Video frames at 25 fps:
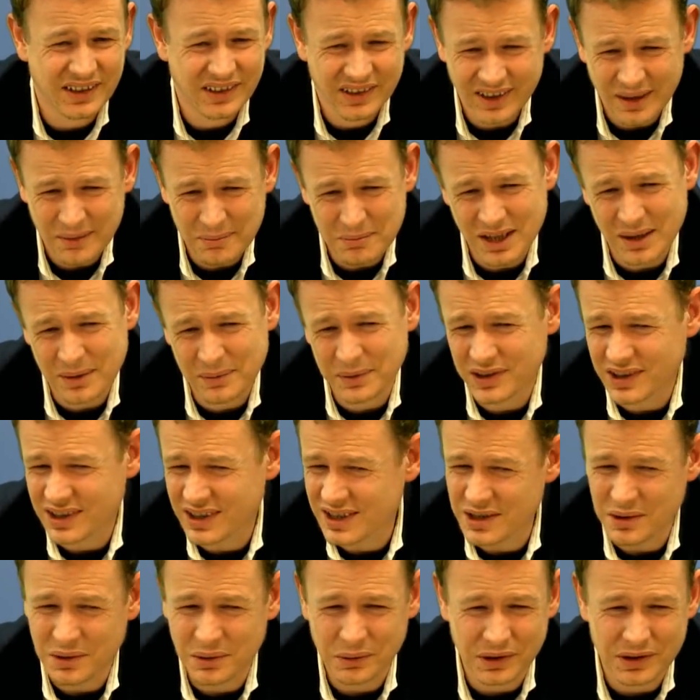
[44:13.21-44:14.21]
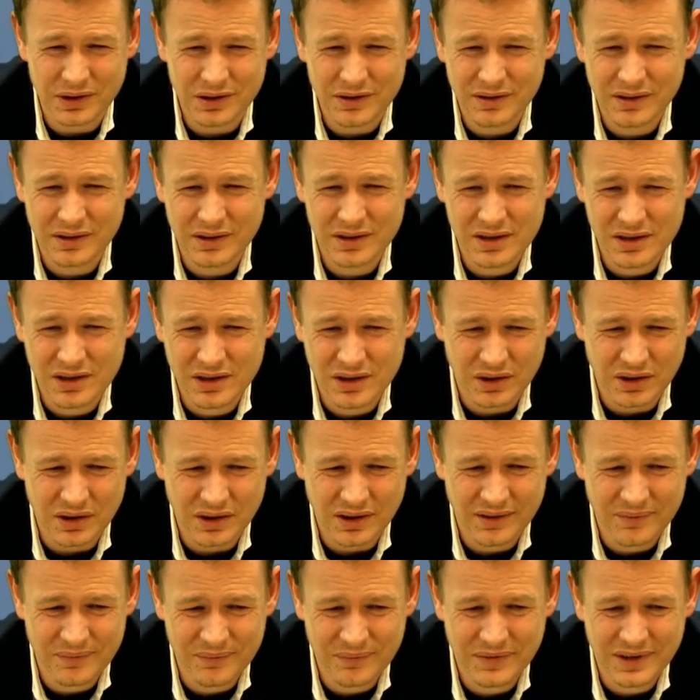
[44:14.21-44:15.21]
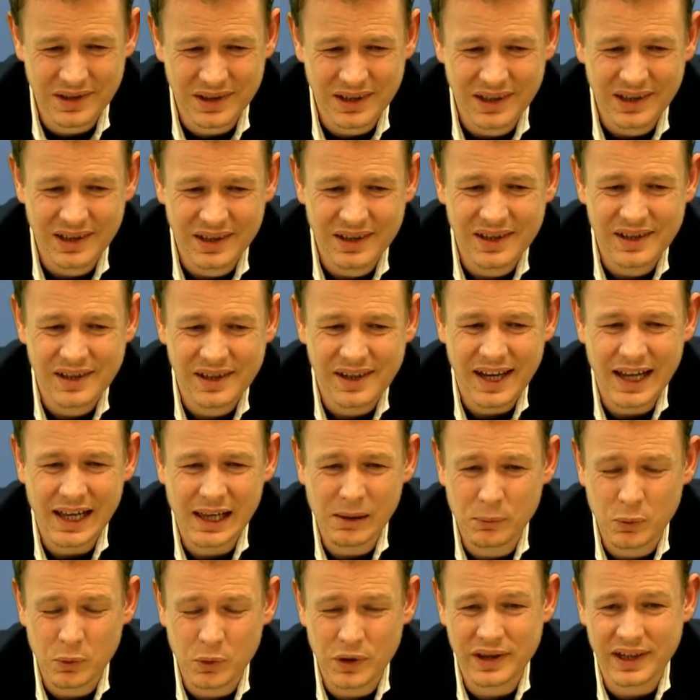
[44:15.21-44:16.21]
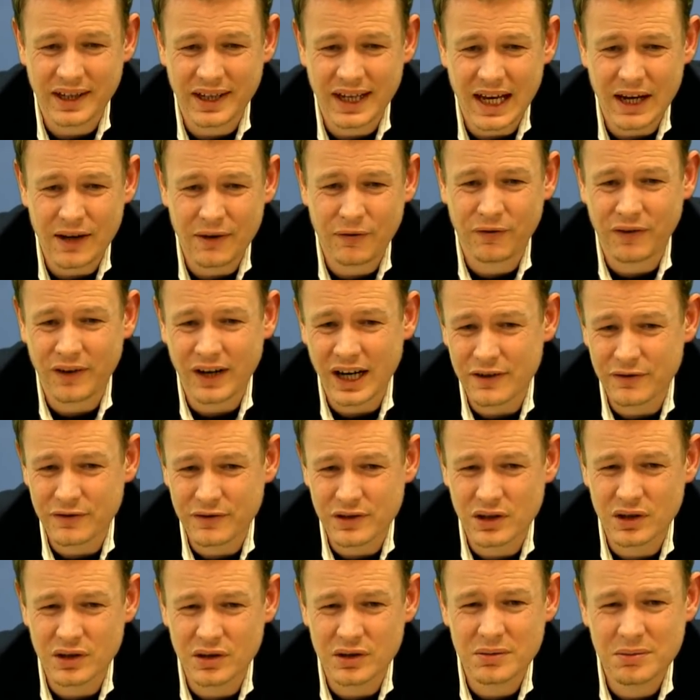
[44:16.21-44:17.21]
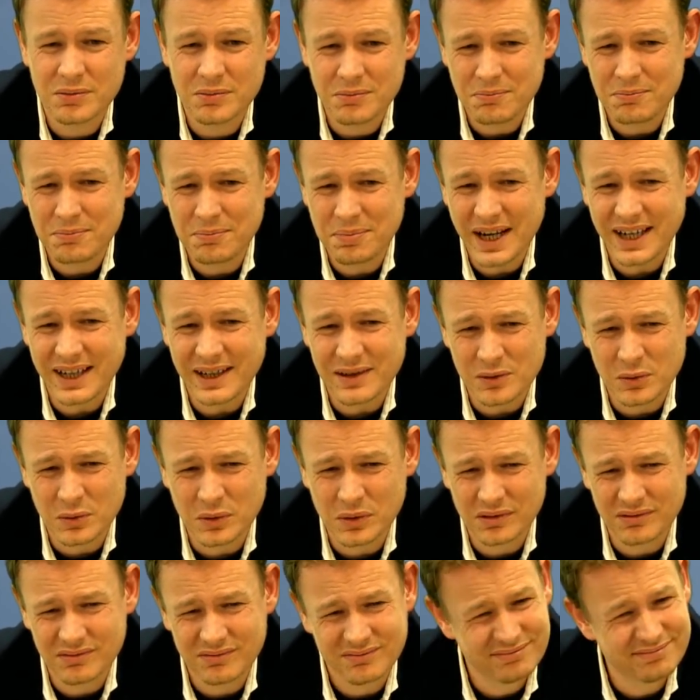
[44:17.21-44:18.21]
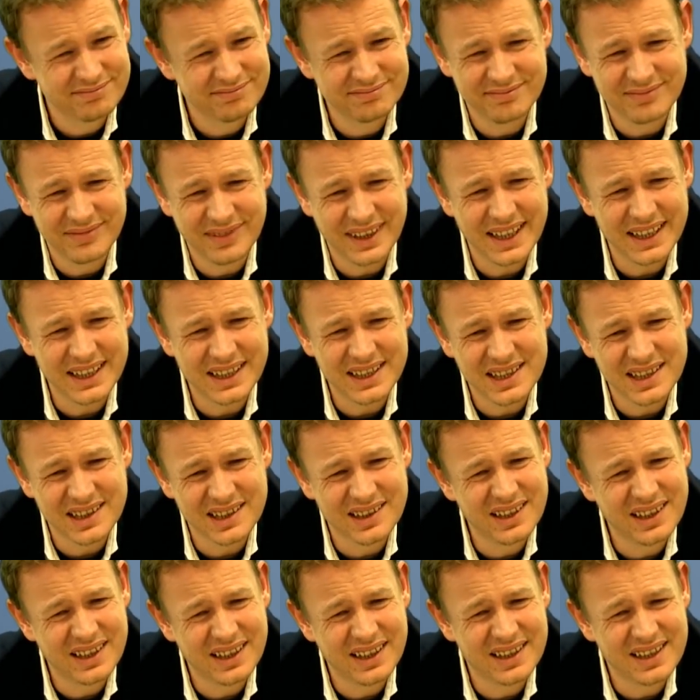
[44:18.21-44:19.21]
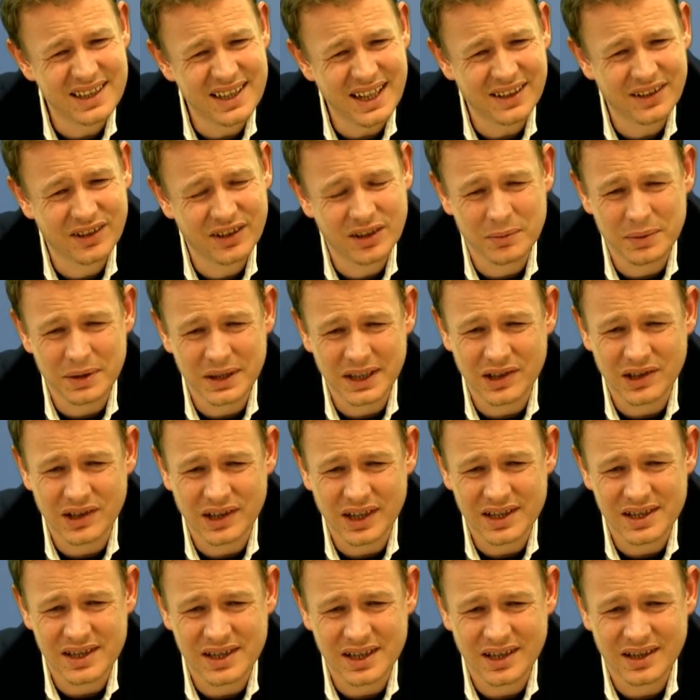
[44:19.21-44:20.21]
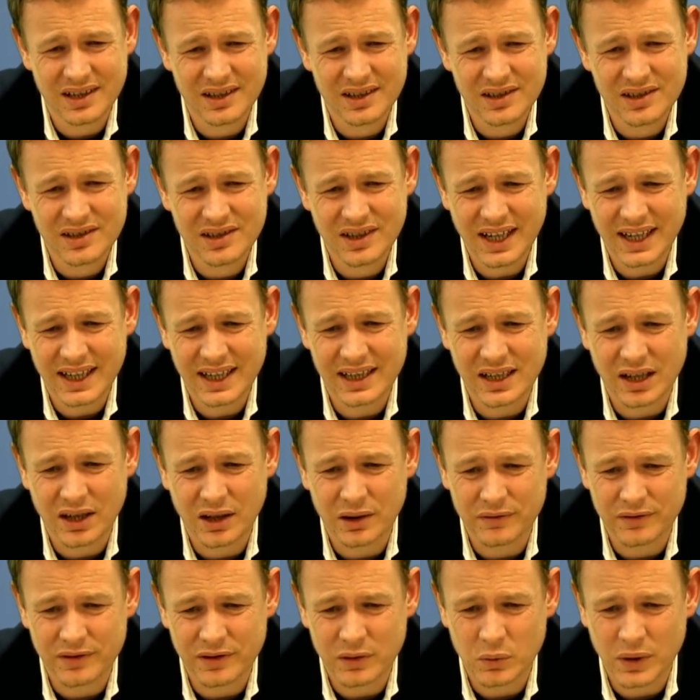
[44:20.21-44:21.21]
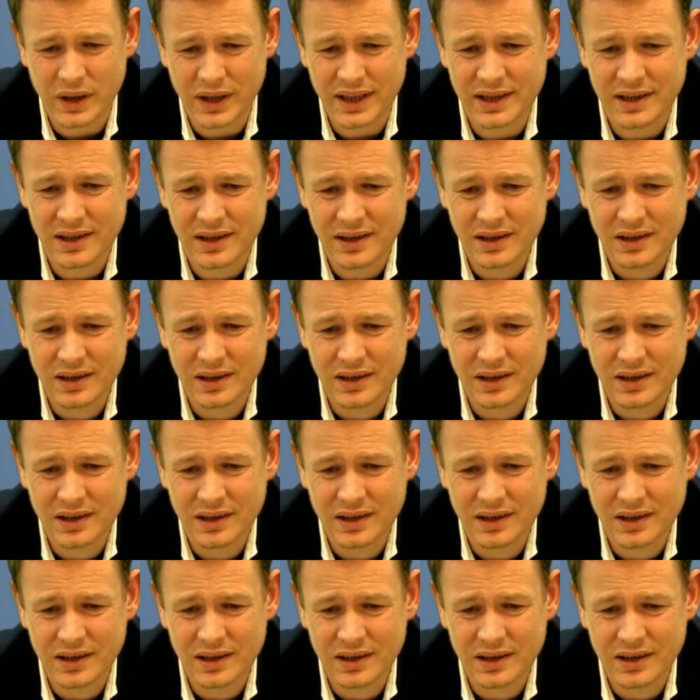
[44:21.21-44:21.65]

Sometimes you can use it to help with f5 too, but it tends to be a good idea to get it out of the way.